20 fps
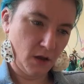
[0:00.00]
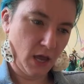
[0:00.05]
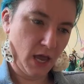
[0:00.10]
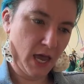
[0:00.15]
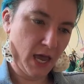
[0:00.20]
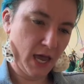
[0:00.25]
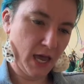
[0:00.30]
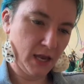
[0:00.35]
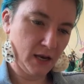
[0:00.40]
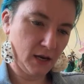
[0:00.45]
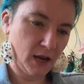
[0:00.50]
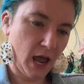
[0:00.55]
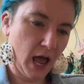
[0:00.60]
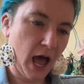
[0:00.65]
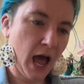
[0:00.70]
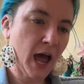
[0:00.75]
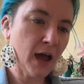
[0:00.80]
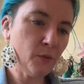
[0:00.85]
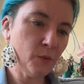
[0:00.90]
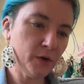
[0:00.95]
And
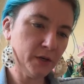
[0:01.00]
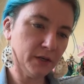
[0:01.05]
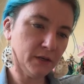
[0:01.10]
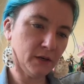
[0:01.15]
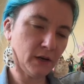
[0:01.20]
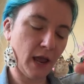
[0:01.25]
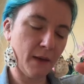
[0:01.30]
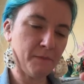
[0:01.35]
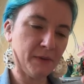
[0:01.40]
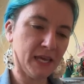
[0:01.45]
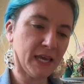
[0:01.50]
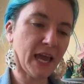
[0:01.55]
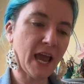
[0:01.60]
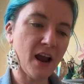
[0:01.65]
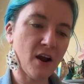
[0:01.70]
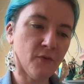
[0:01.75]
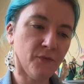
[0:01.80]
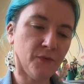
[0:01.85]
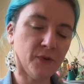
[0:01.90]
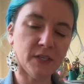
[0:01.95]
I wouldn't be
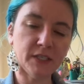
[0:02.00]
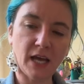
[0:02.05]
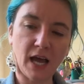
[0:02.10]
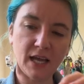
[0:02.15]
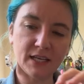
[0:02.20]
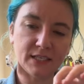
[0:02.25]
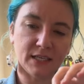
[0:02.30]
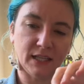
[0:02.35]
careful not